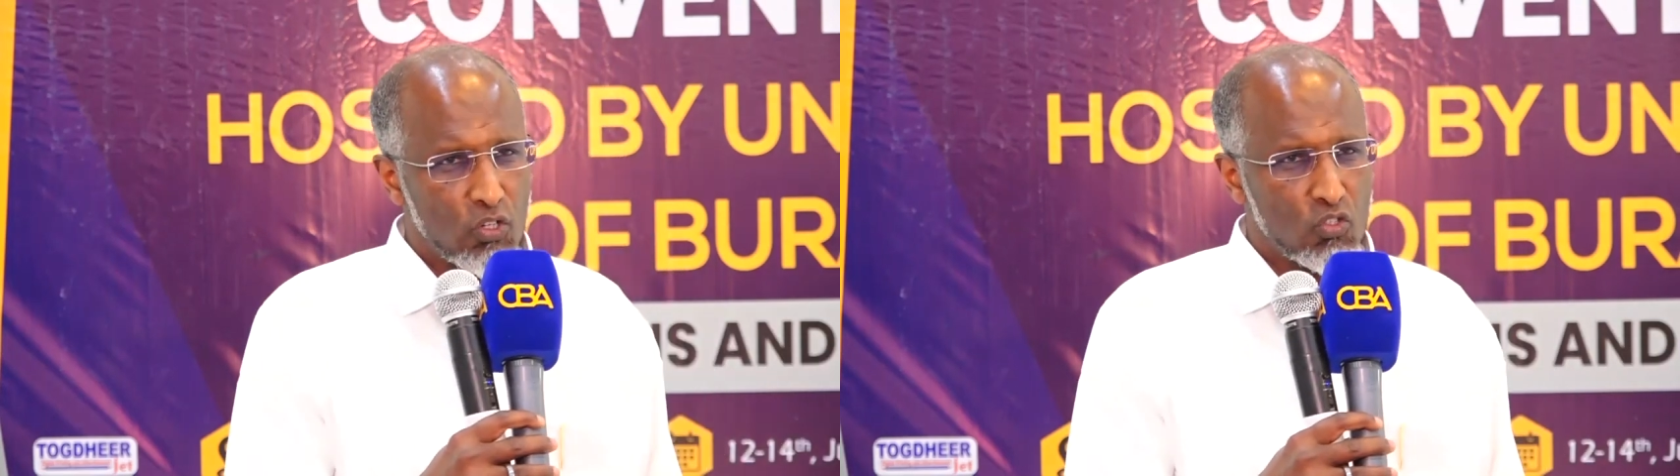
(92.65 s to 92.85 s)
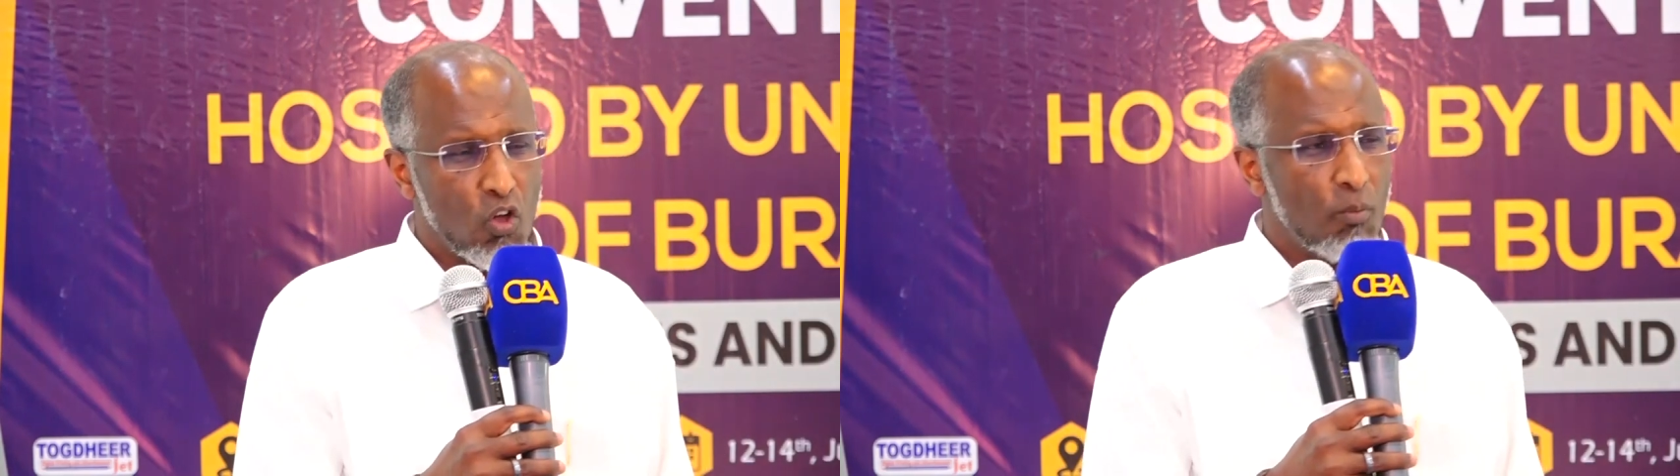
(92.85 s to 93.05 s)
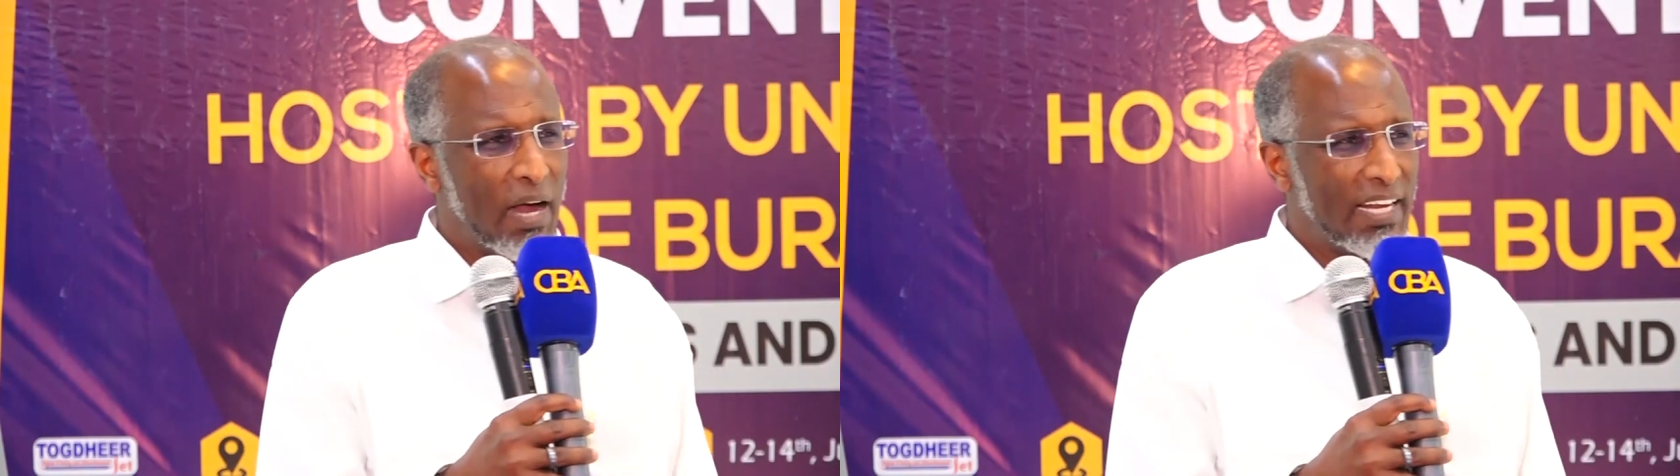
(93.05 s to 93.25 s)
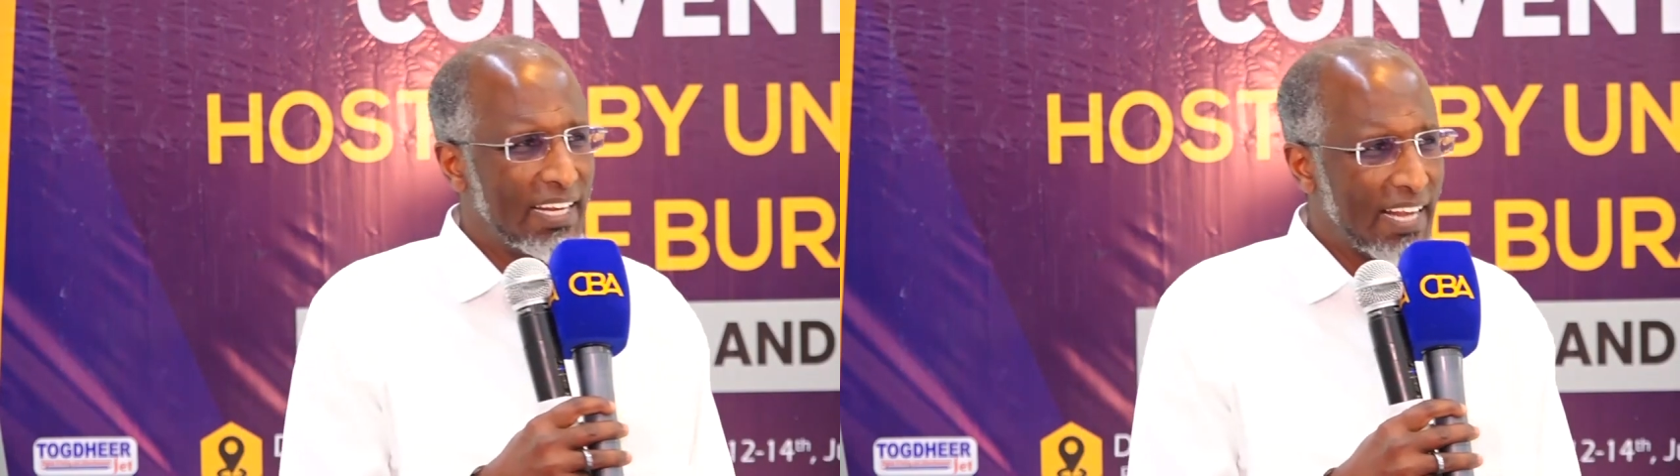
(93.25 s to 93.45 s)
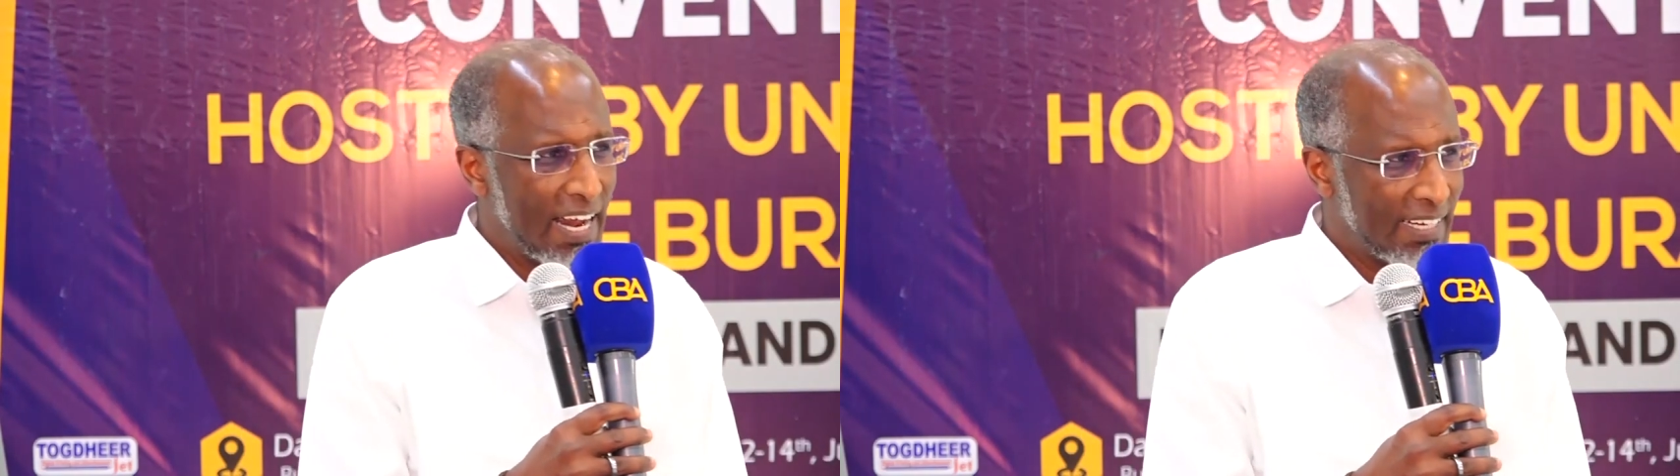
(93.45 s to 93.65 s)

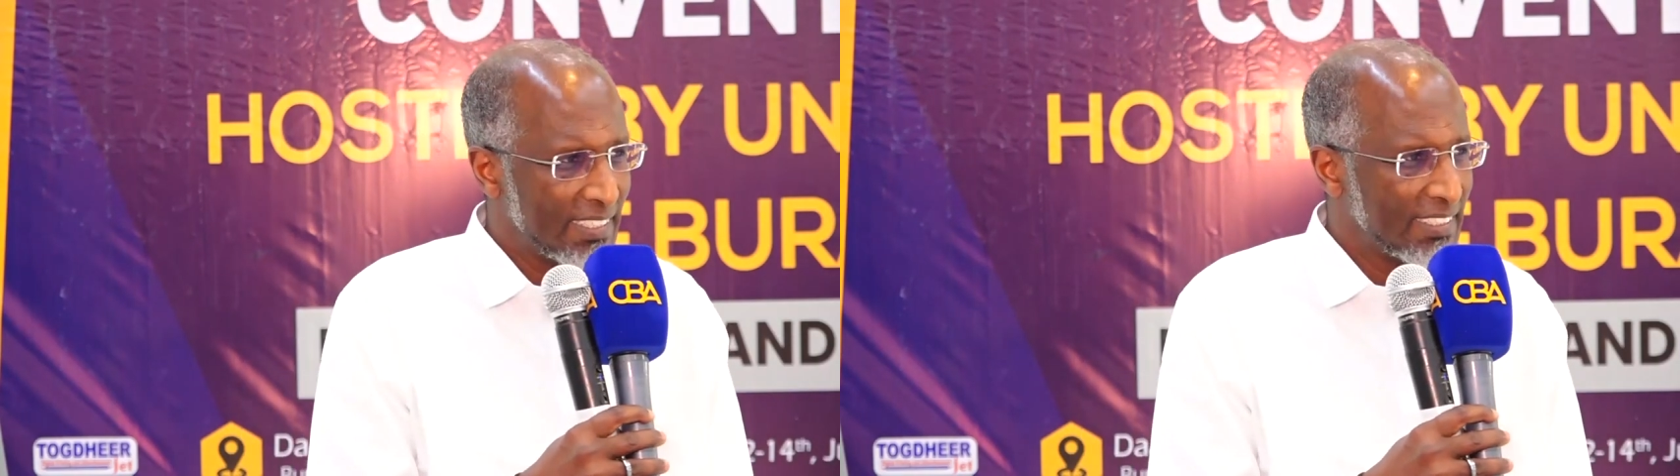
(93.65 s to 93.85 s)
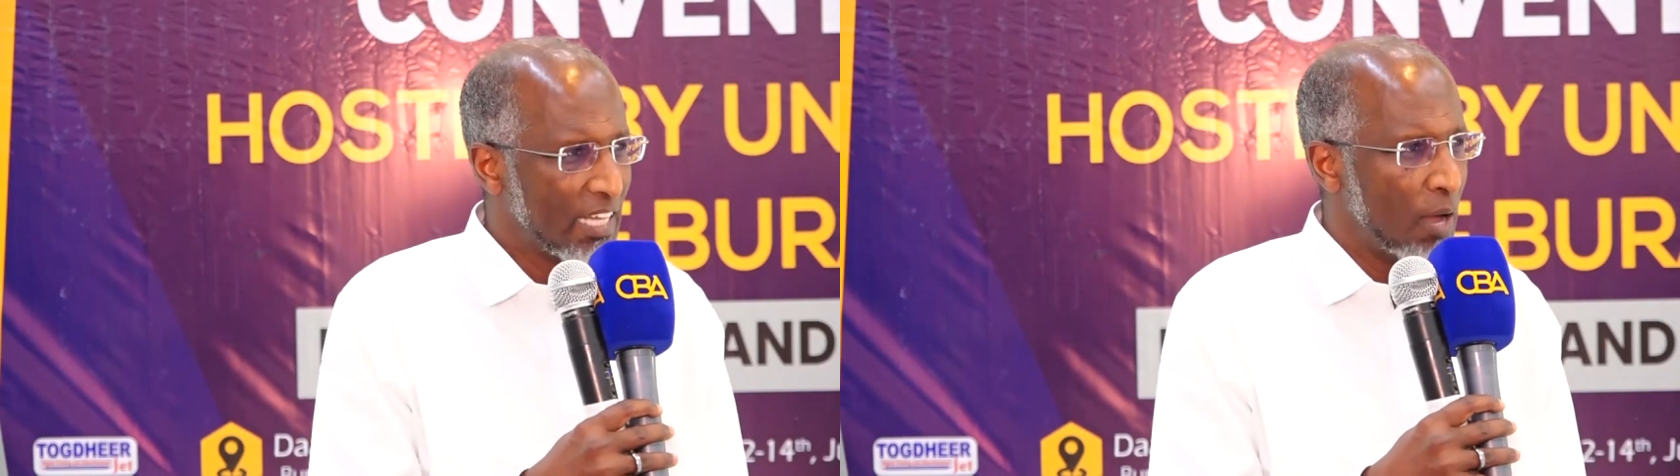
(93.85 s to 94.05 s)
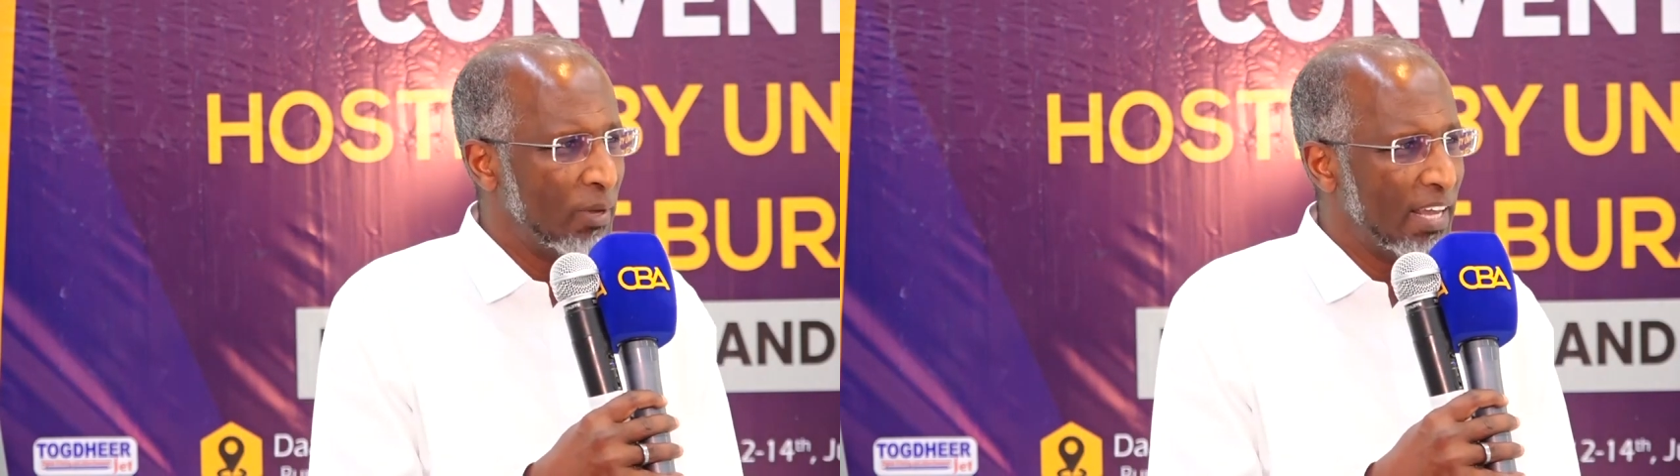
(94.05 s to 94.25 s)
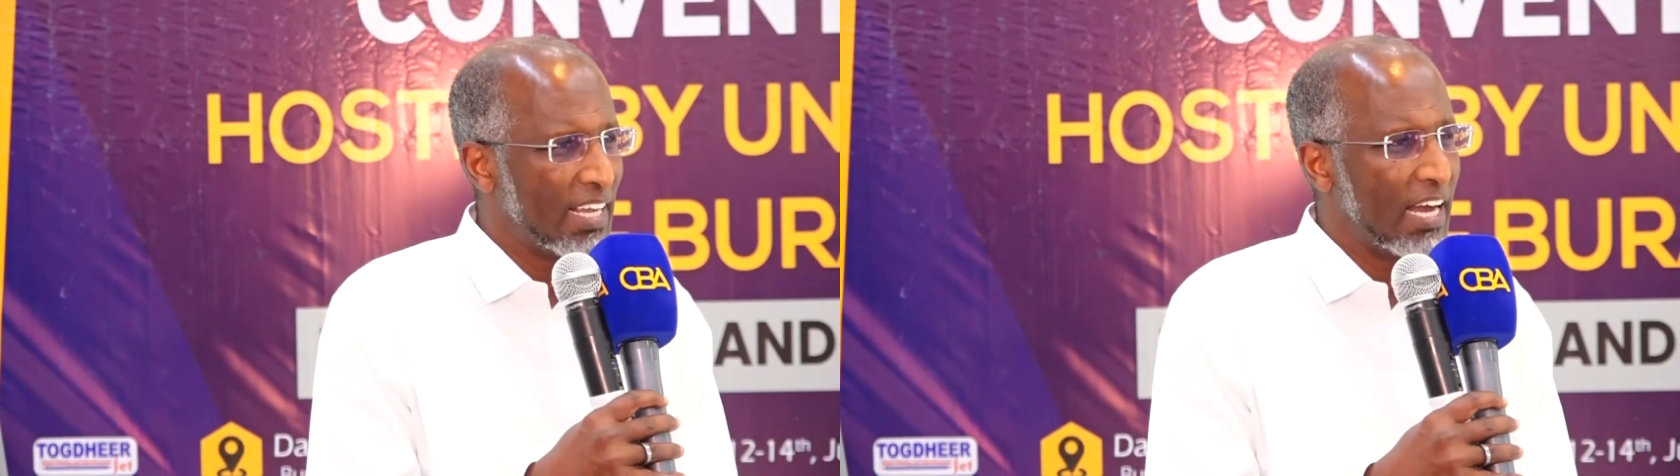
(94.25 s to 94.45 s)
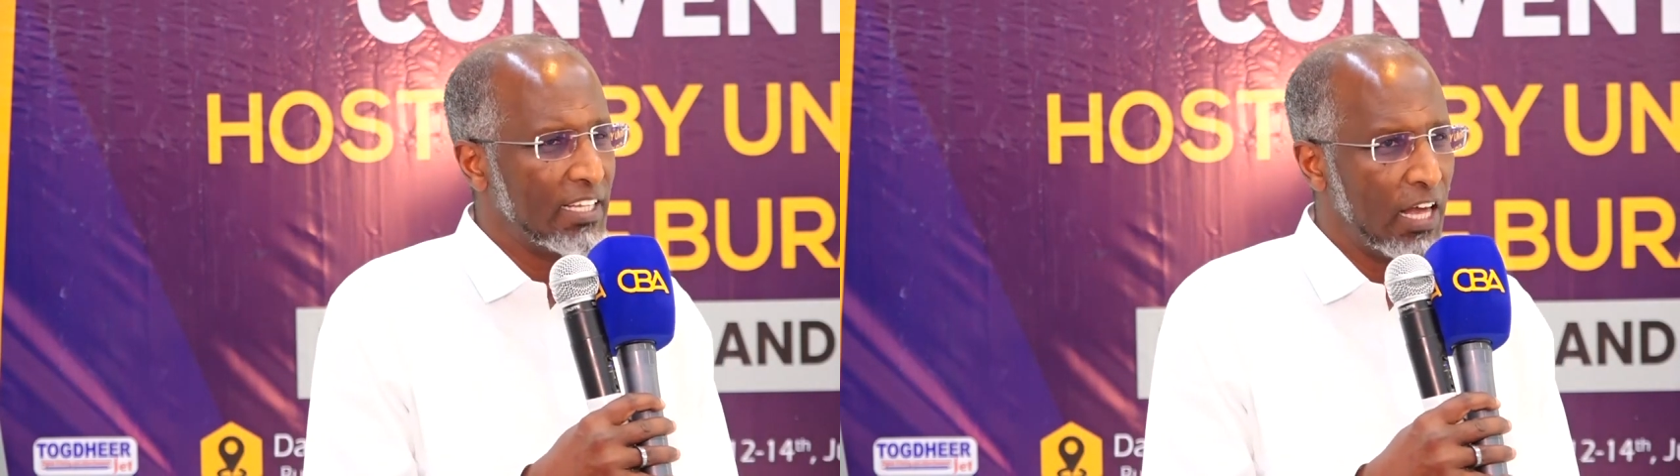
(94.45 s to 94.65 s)
Somalilanders American